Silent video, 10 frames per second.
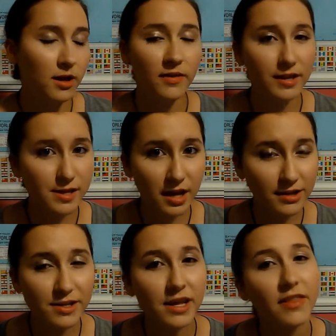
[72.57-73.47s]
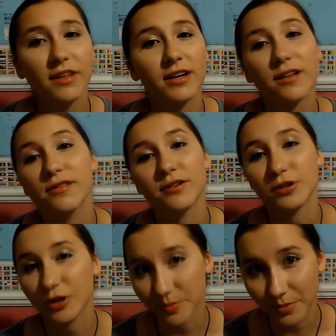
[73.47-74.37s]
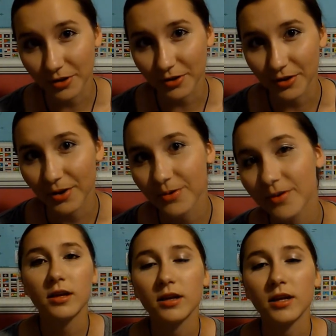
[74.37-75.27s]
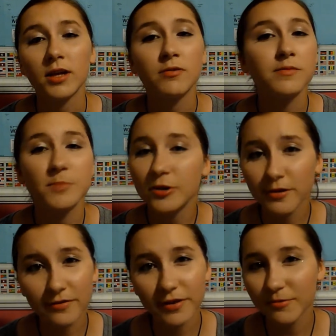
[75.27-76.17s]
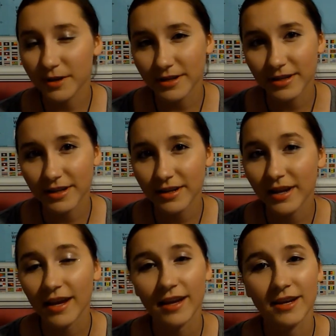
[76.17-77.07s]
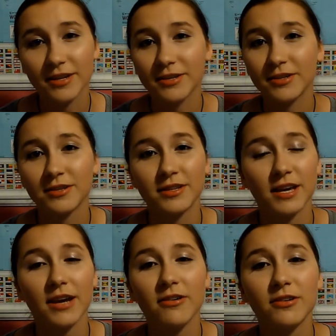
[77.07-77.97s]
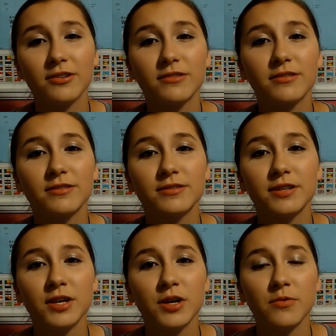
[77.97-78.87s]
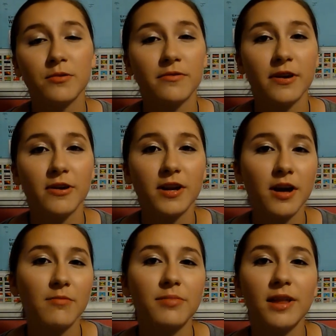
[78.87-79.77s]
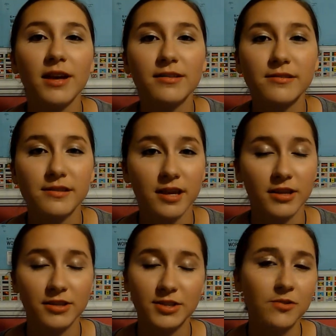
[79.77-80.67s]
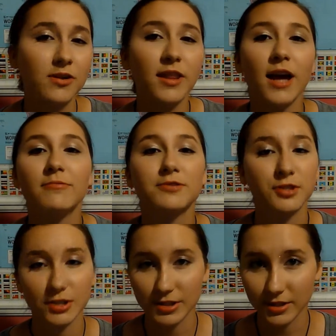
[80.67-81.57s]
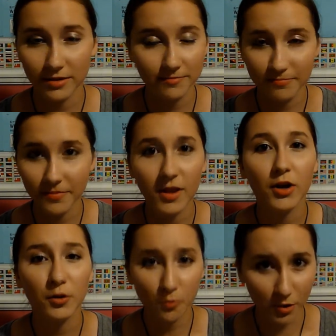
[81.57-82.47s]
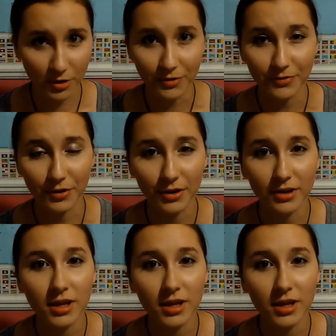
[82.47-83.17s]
That's not to say that it isn't a good book, though. It was beautifully written, and the characters were very complex, and the storyline was just wonderful.